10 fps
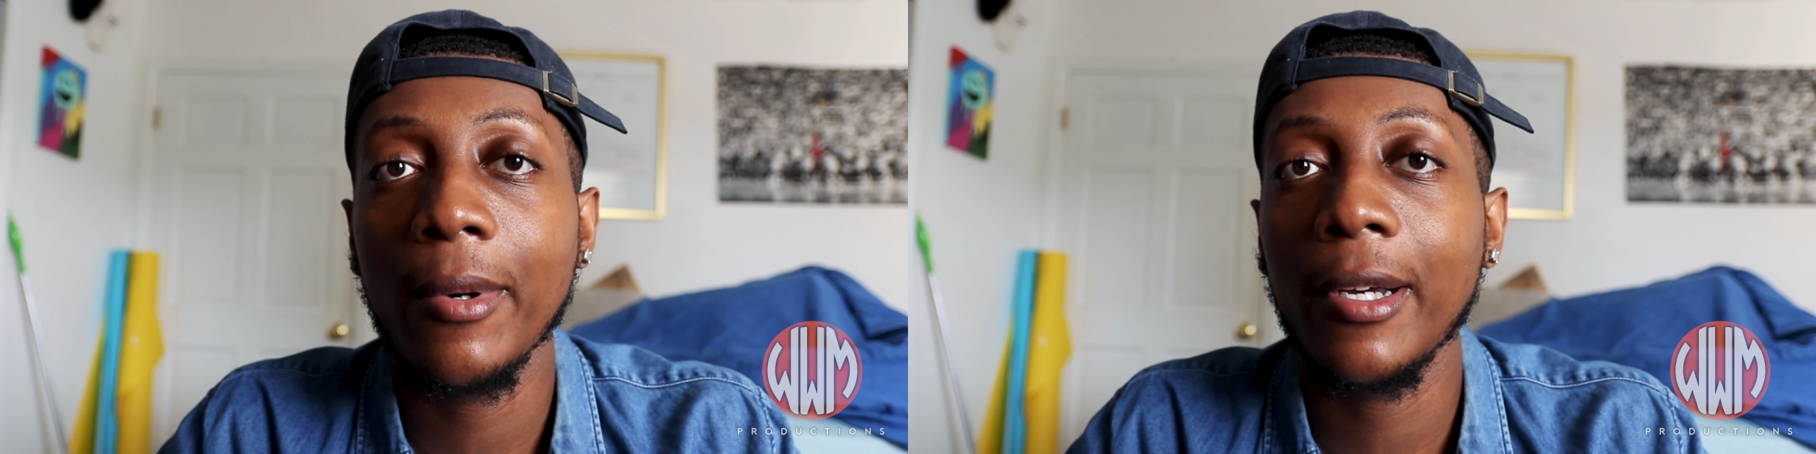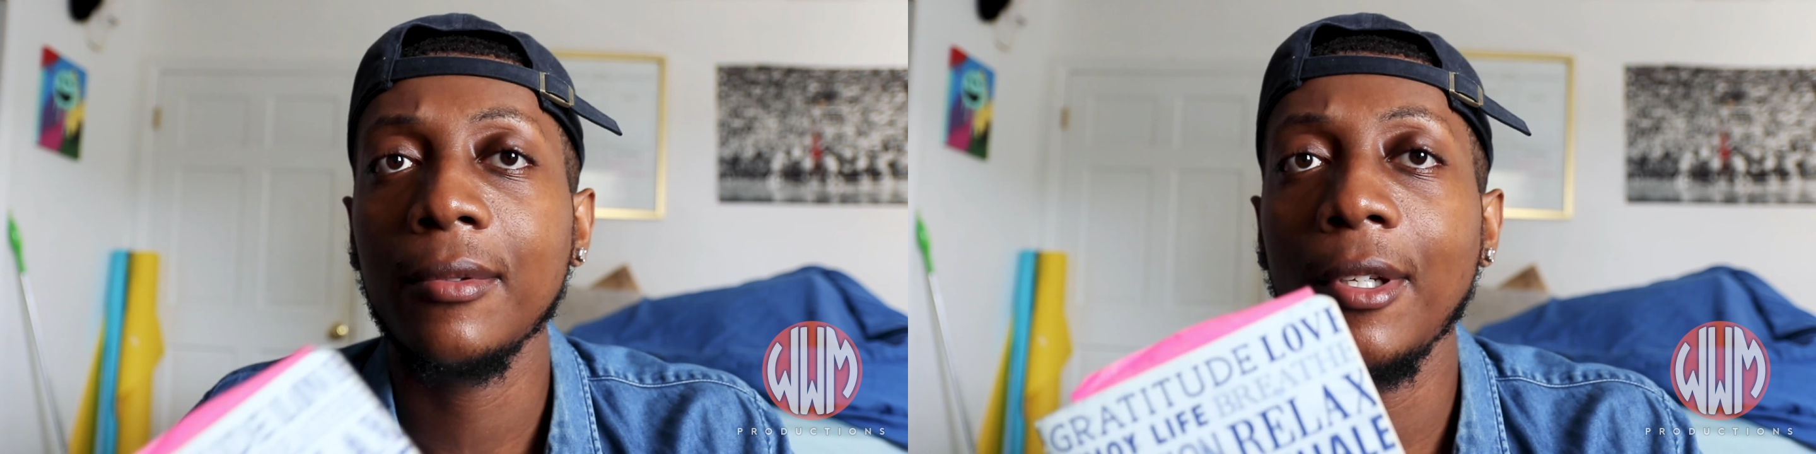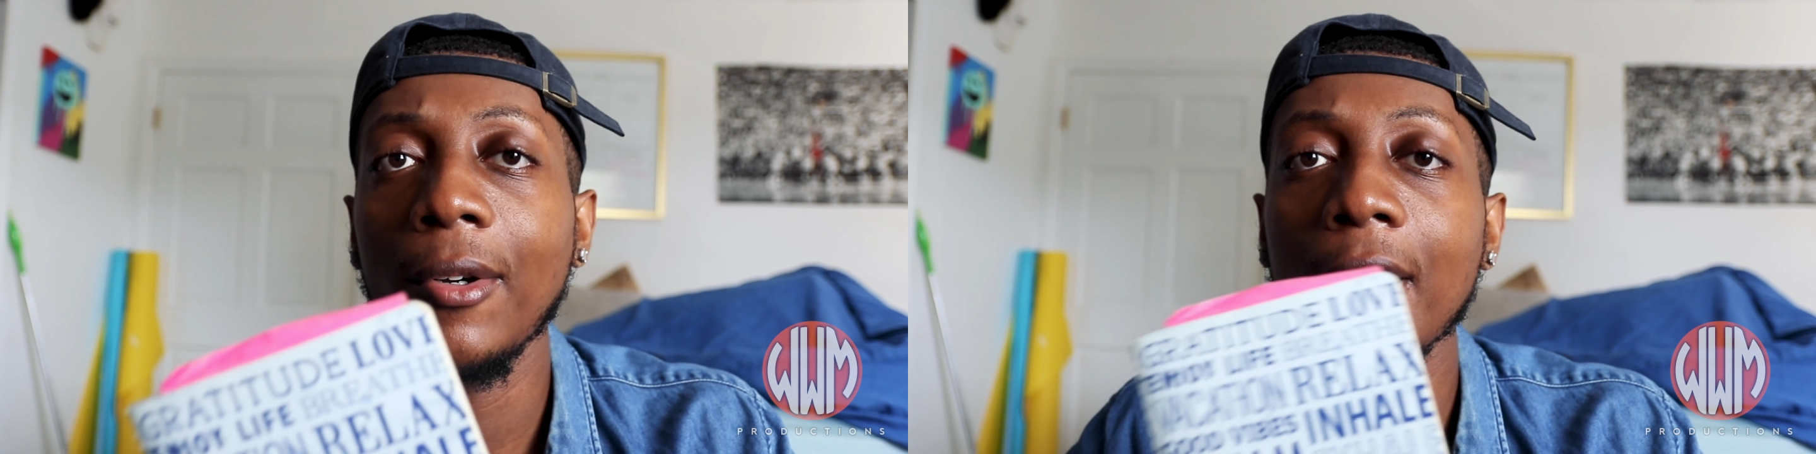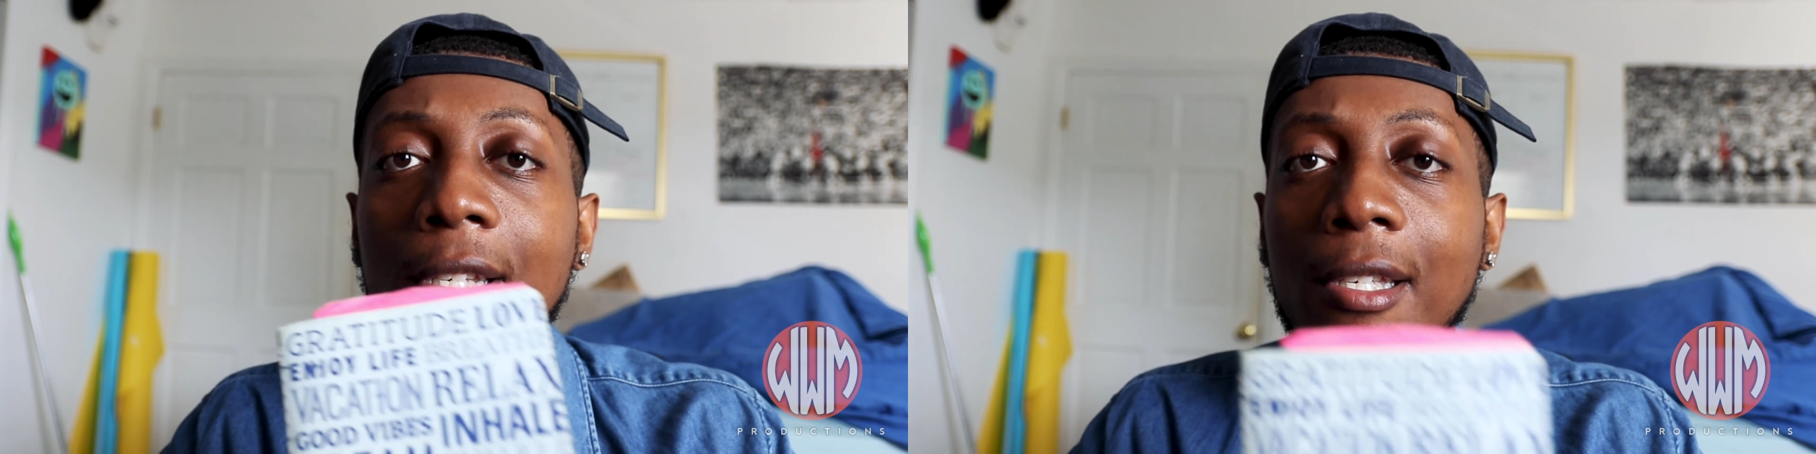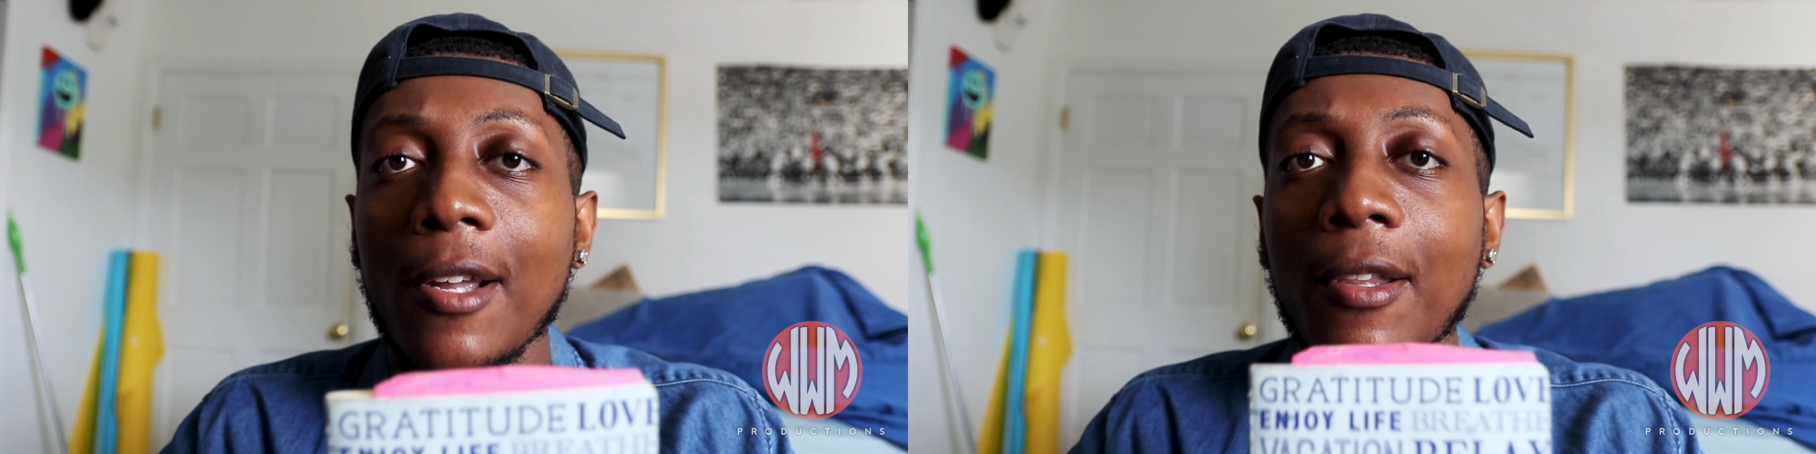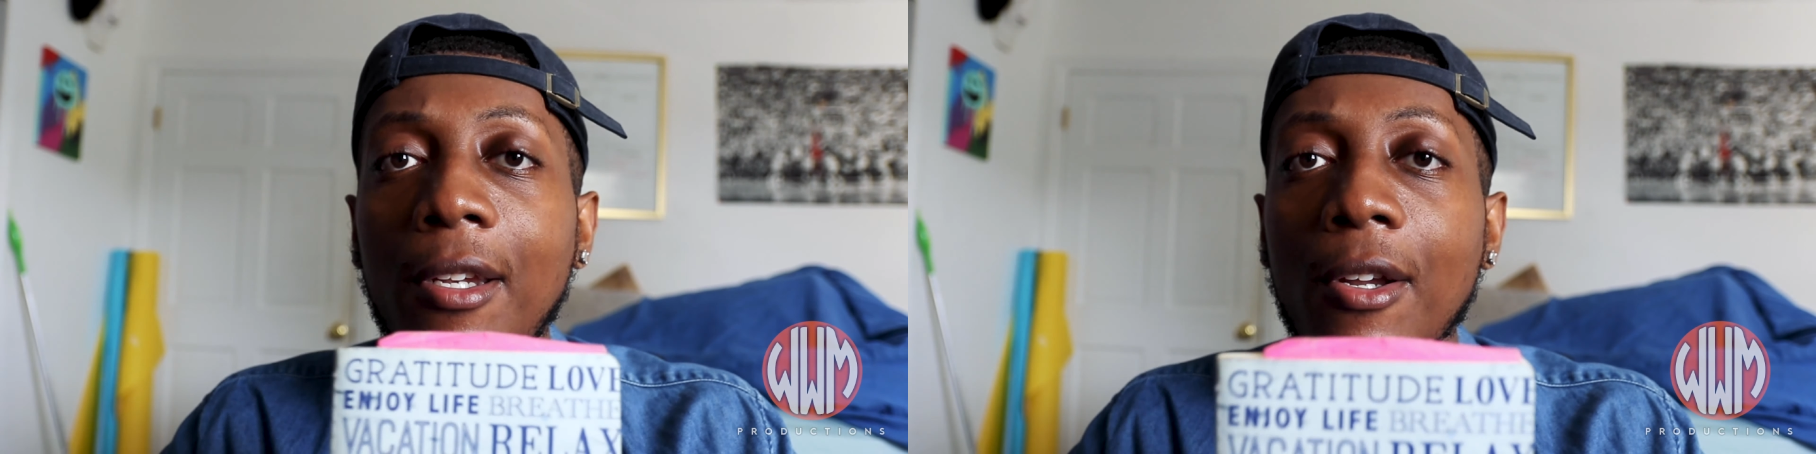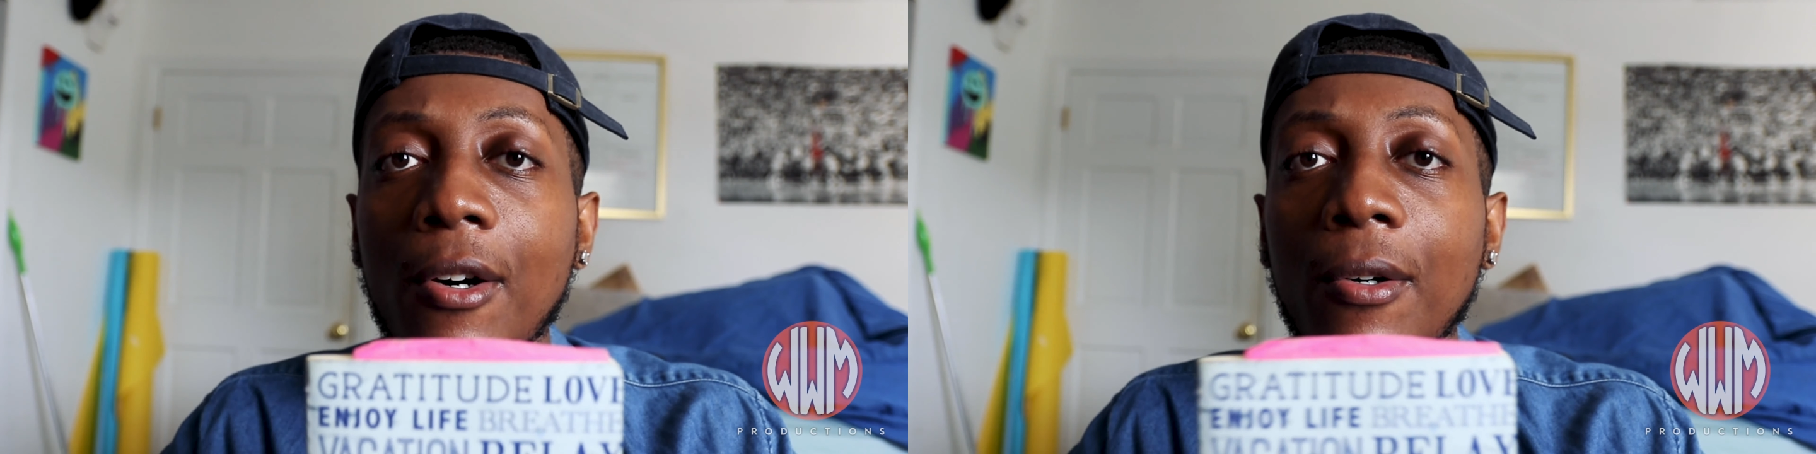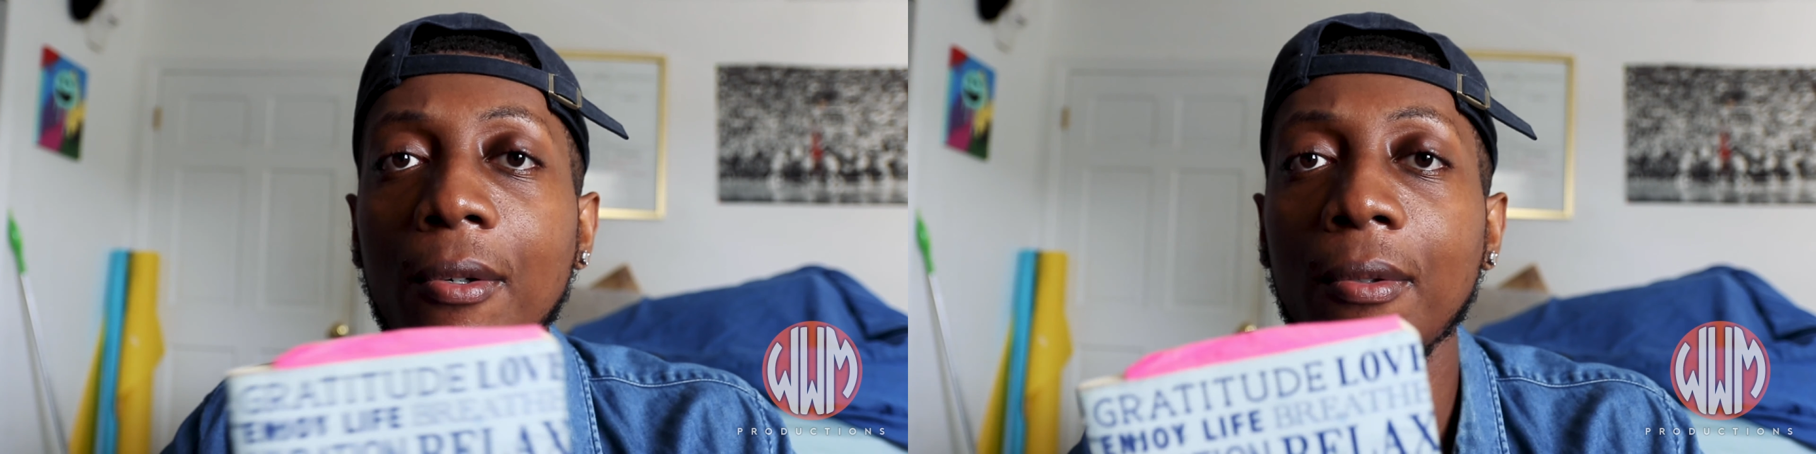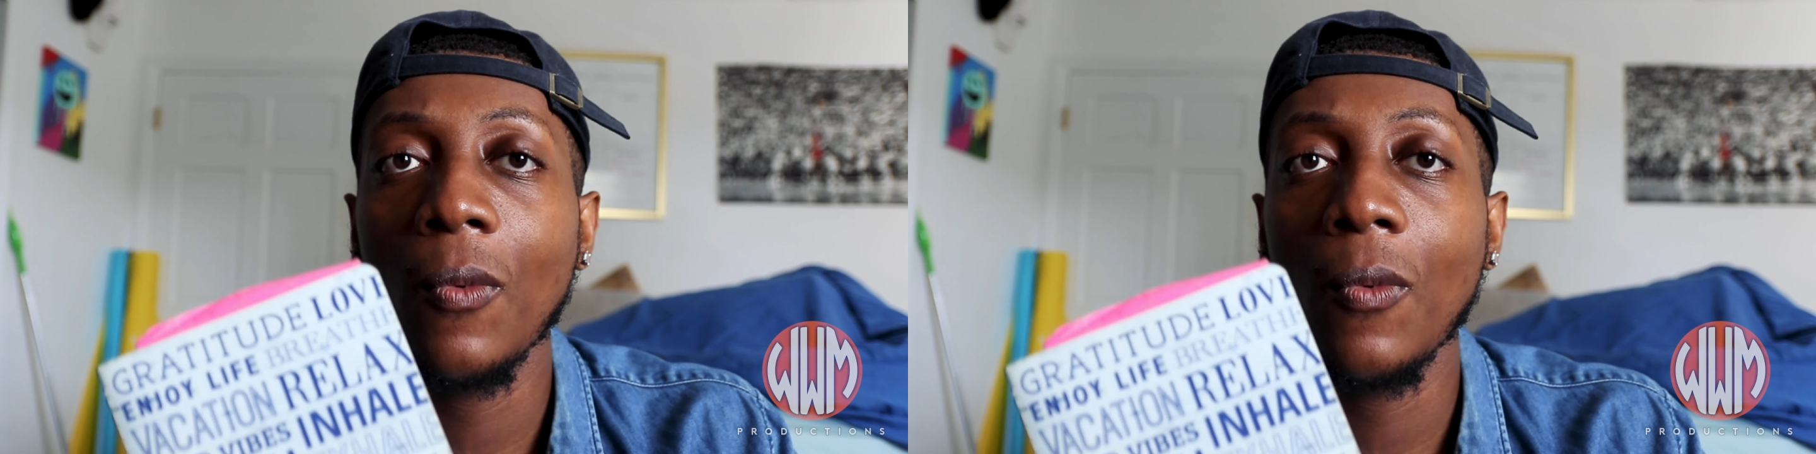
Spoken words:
but you don't necessarily know